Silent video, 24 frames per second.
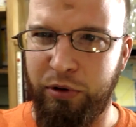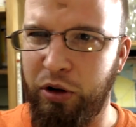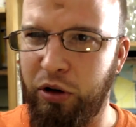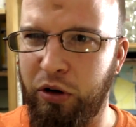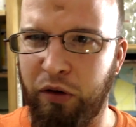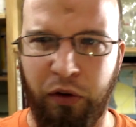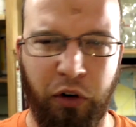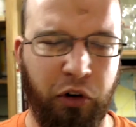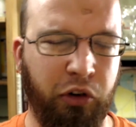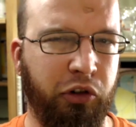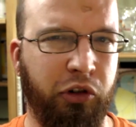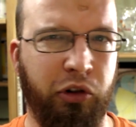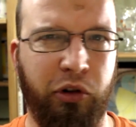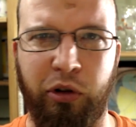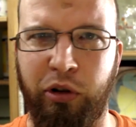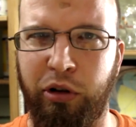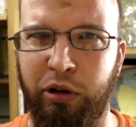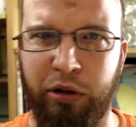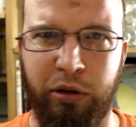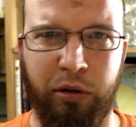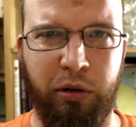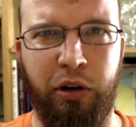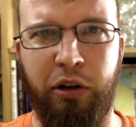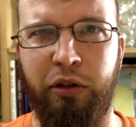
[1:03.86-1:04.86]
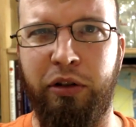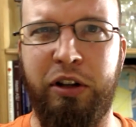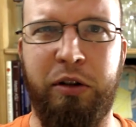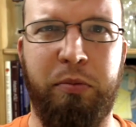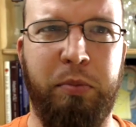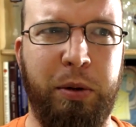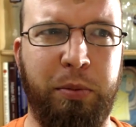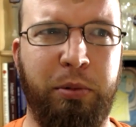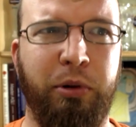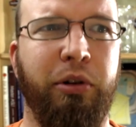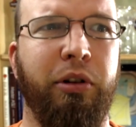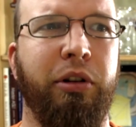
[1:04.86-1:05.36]
Universal or all these
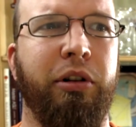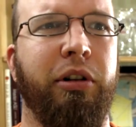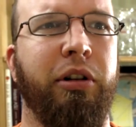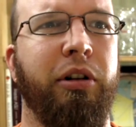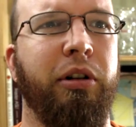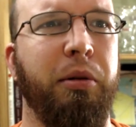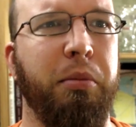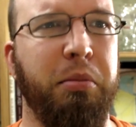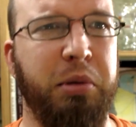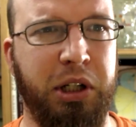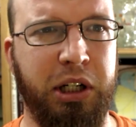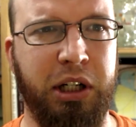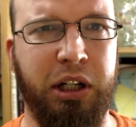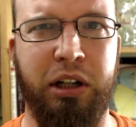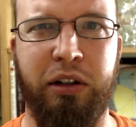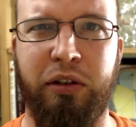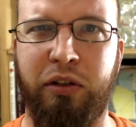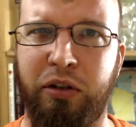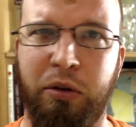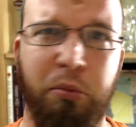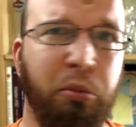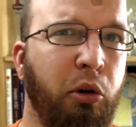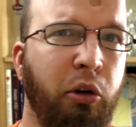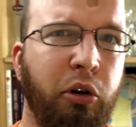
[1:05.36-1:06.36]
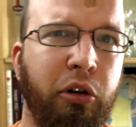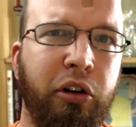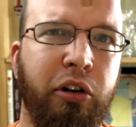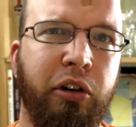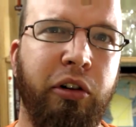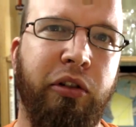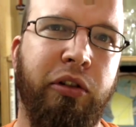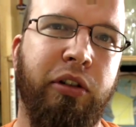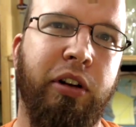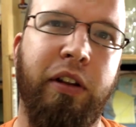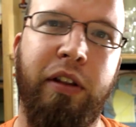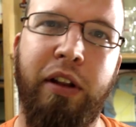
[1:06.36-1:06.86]
people are her big
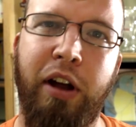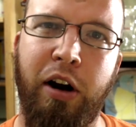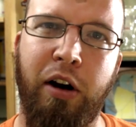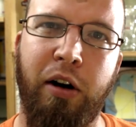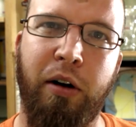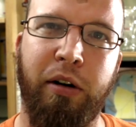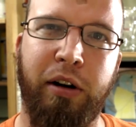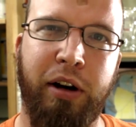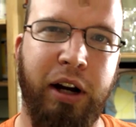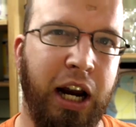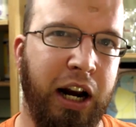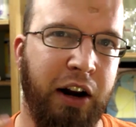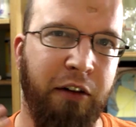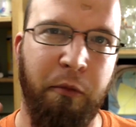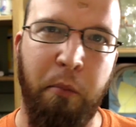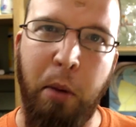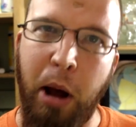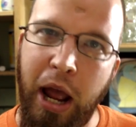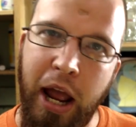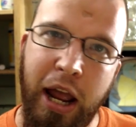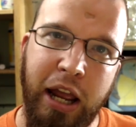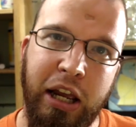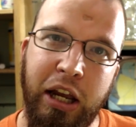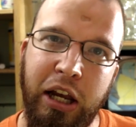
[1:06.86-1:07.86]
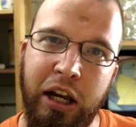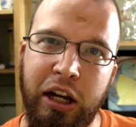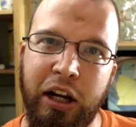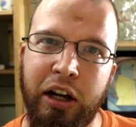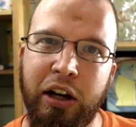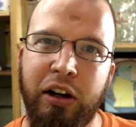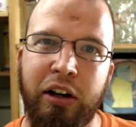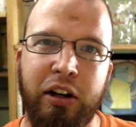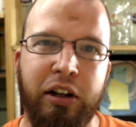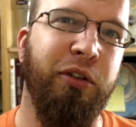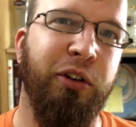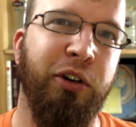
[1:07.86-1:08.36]
supporters, that they're kind of
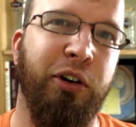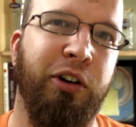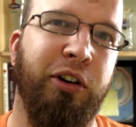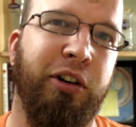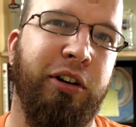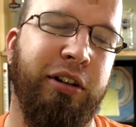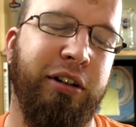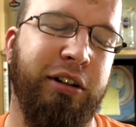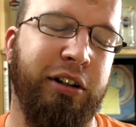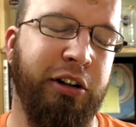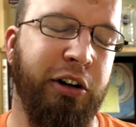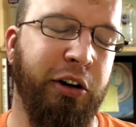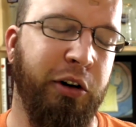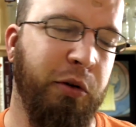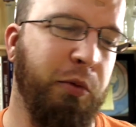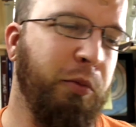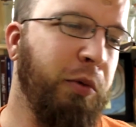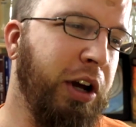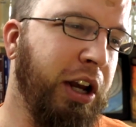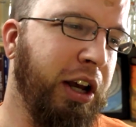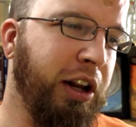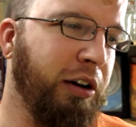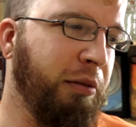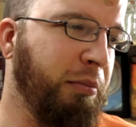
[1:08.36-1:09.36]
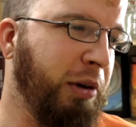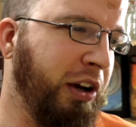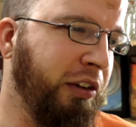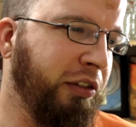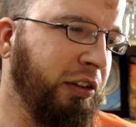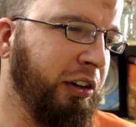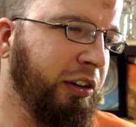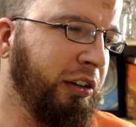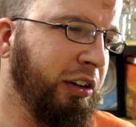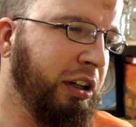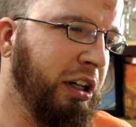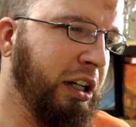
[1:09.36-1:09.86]
paying for her to win, or
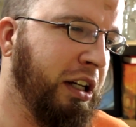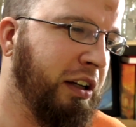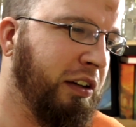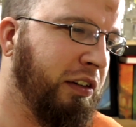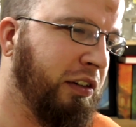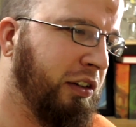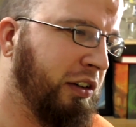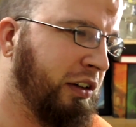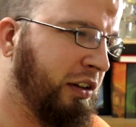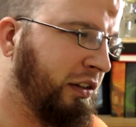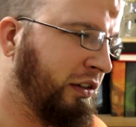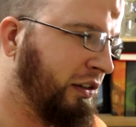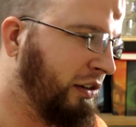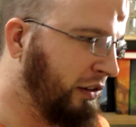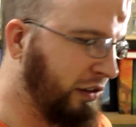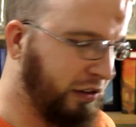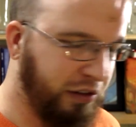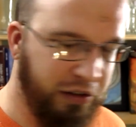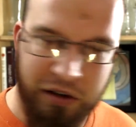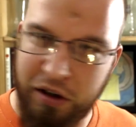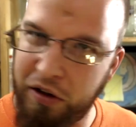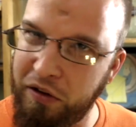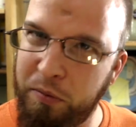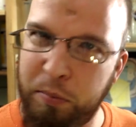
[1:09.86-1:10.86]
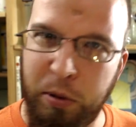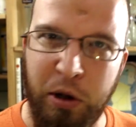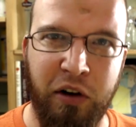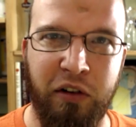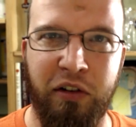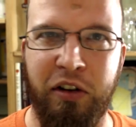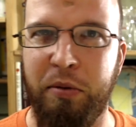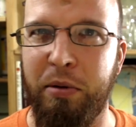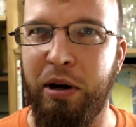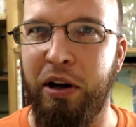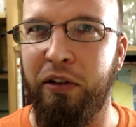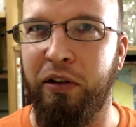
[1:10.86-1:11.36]
basically is this
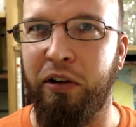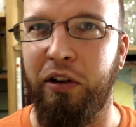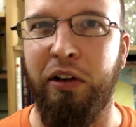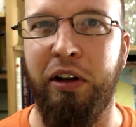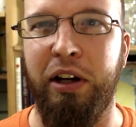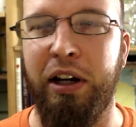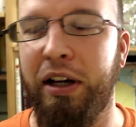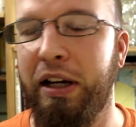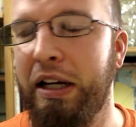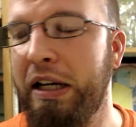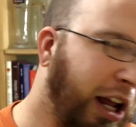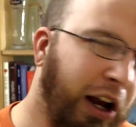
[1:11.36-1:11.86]
conspiracy, basically.